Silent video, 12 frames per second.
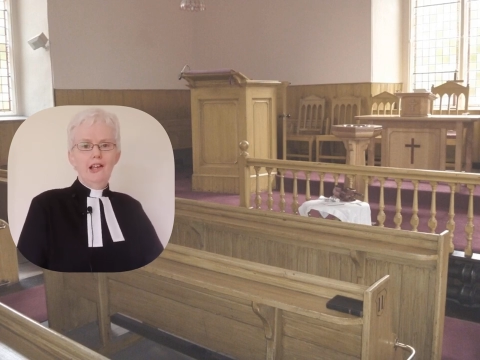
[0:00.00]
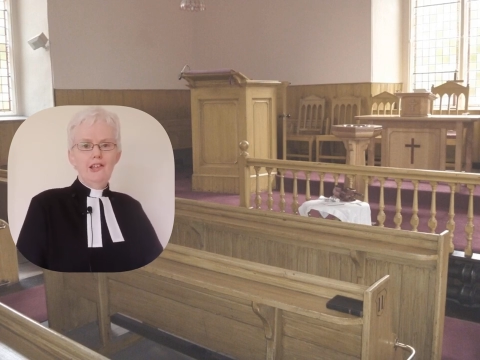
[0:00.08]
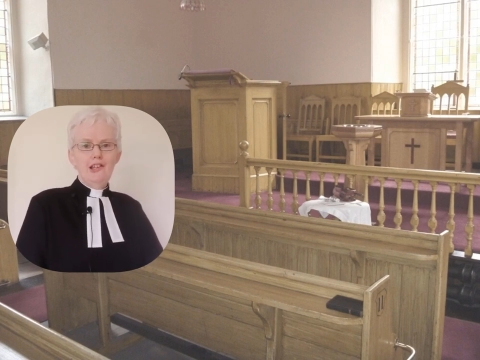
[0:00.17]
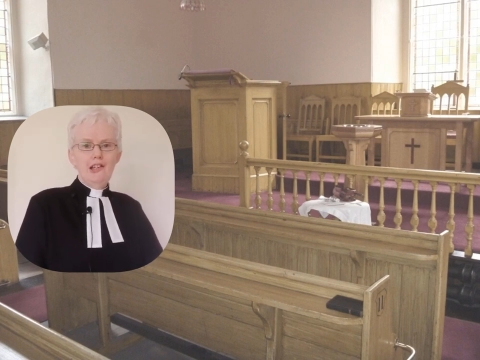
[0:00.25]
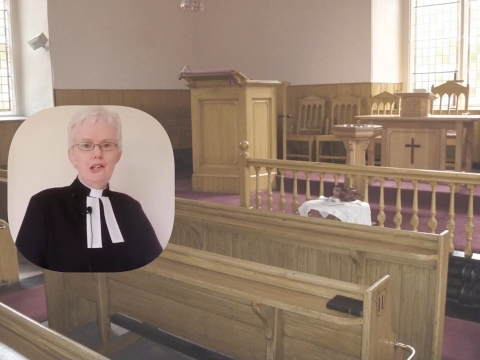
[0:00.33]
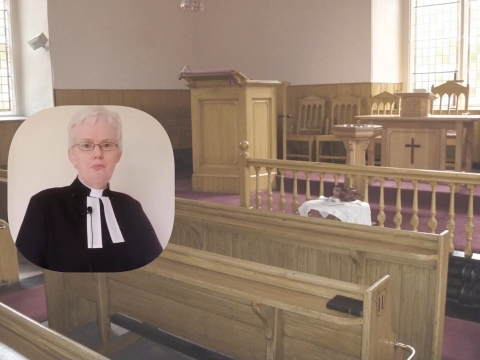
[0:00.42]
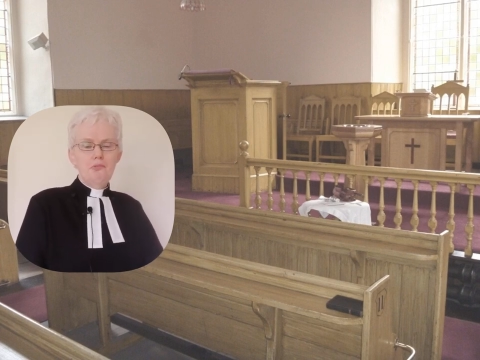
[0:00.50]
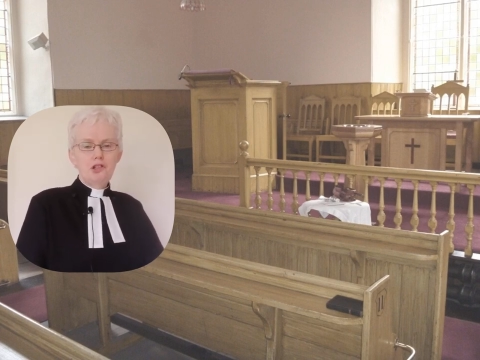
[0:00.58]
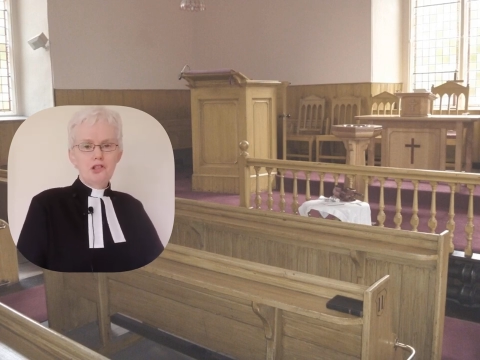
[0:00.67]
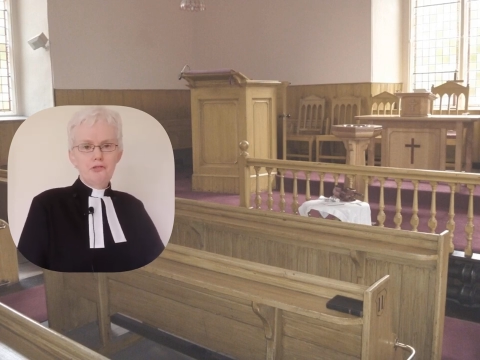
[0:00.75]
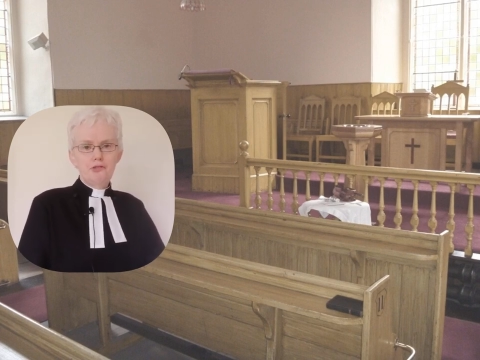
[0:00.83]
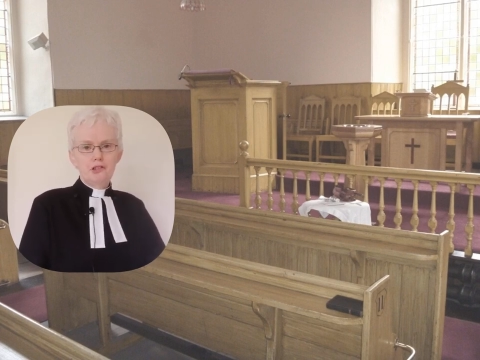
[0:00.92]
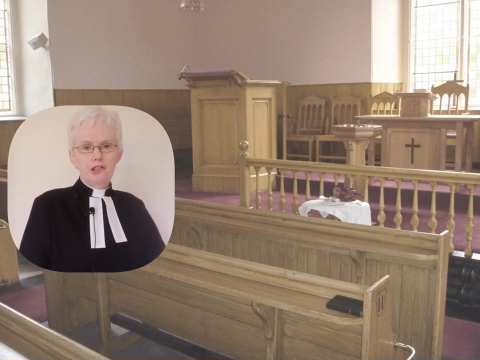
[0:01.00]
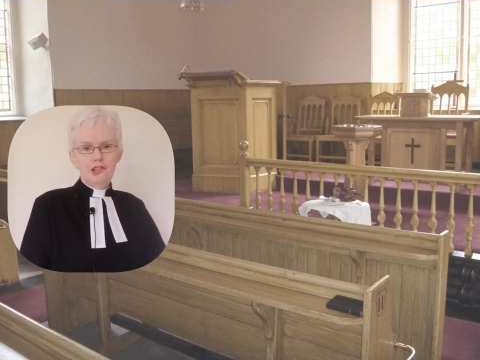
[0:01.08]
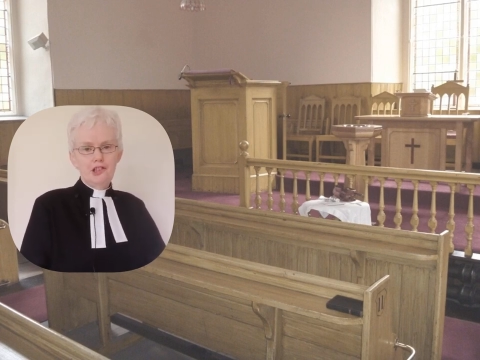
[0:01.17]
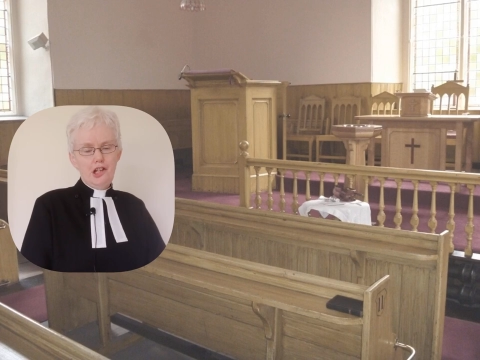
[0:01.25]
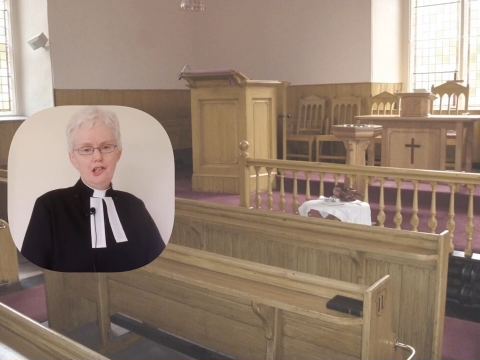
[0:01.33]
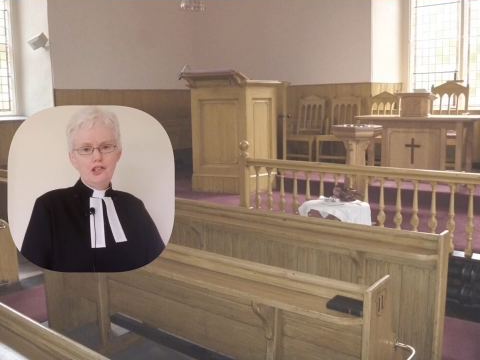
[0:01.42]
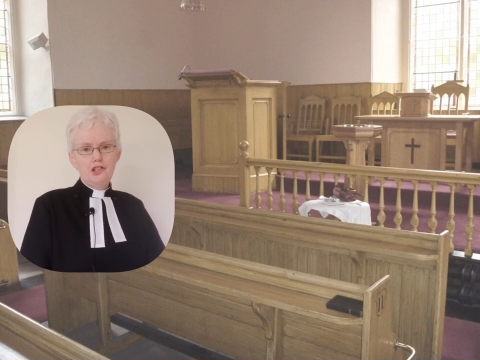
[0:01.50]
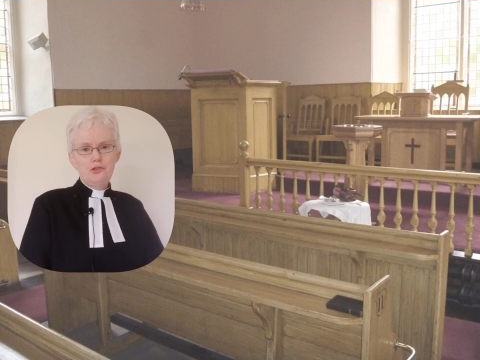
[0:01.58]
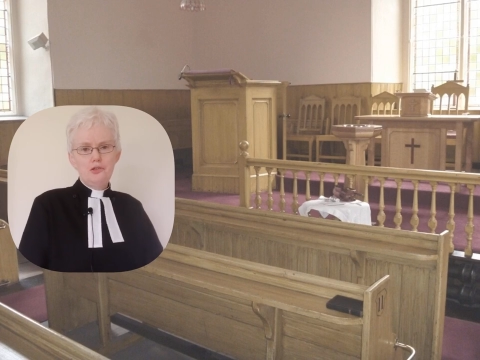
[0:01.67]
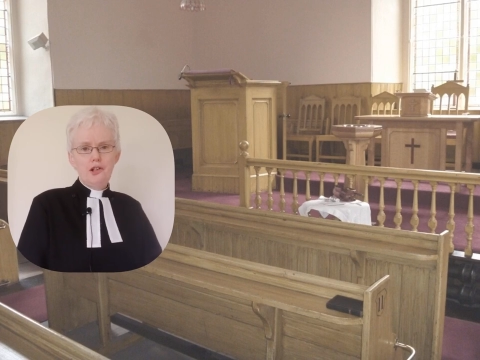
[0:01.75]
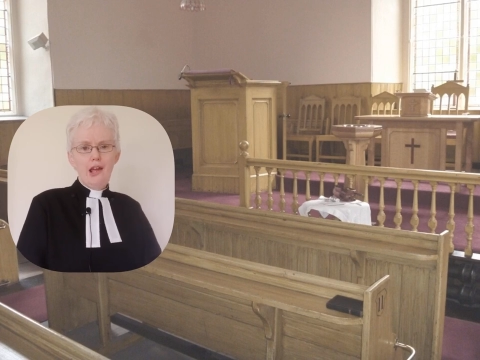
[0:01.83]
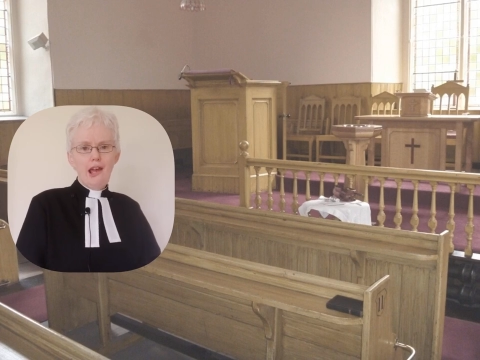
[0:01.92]
the beautiful
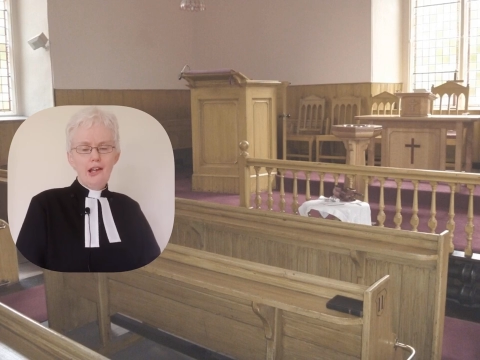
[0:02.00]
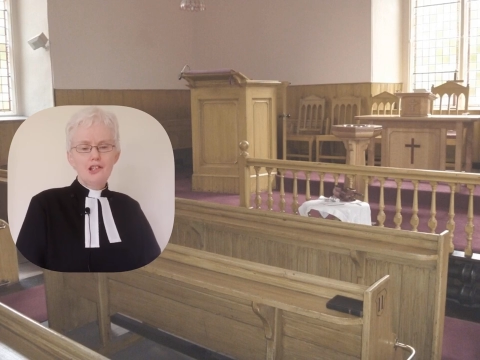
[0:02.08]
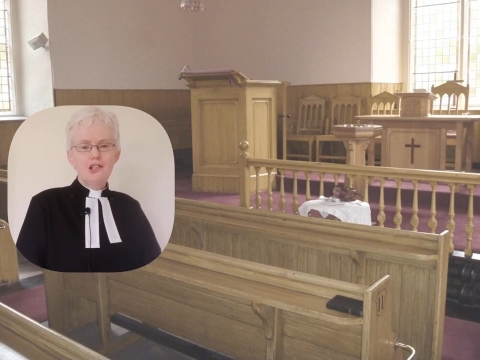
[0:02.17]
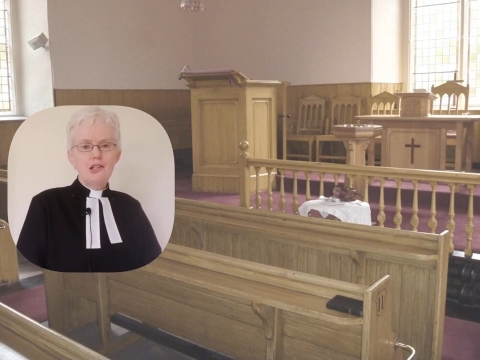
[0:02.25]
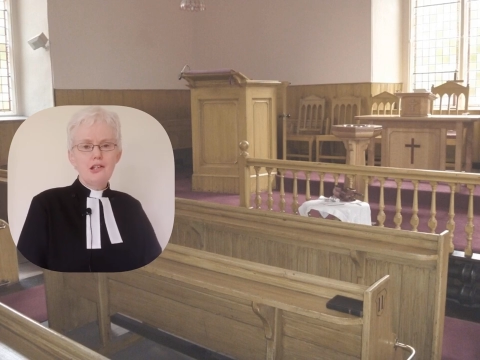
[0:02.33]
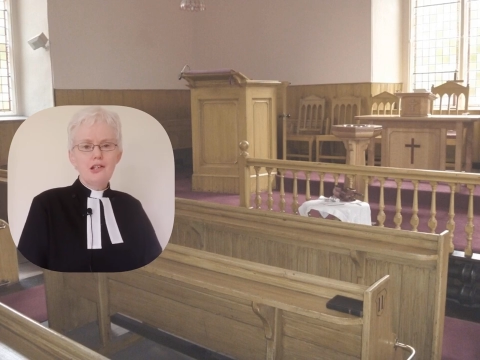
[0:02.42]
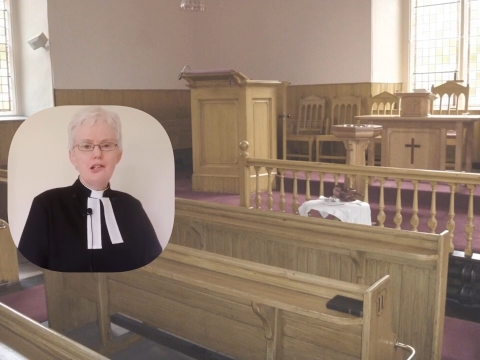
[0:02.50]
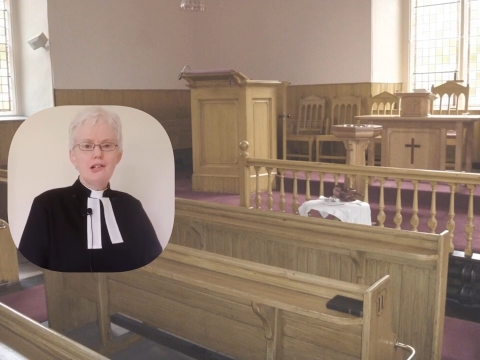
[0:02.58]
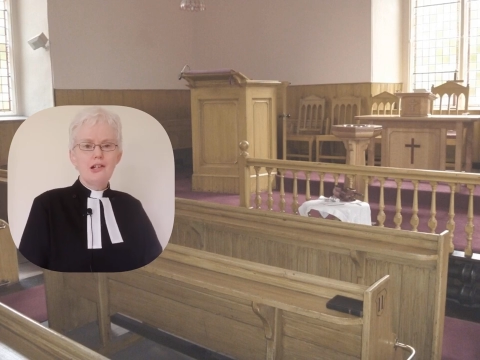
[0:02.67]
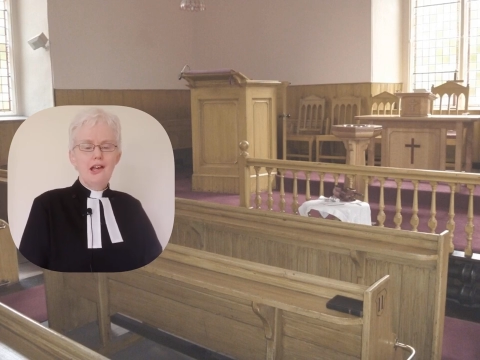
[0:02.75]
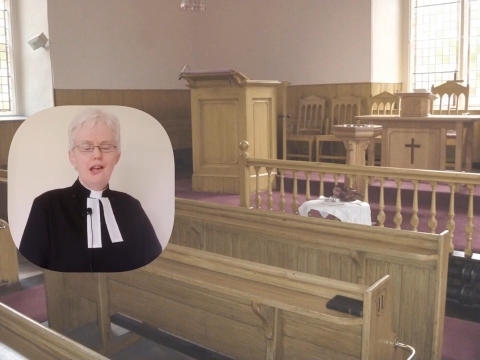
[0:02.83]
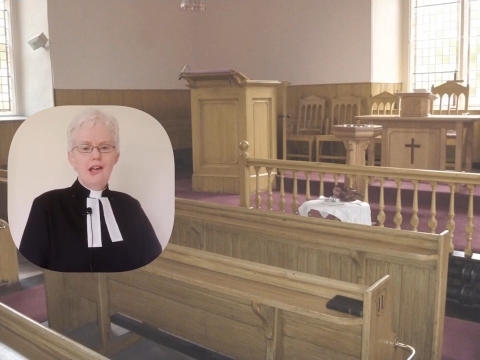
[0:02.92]
sandstone exterior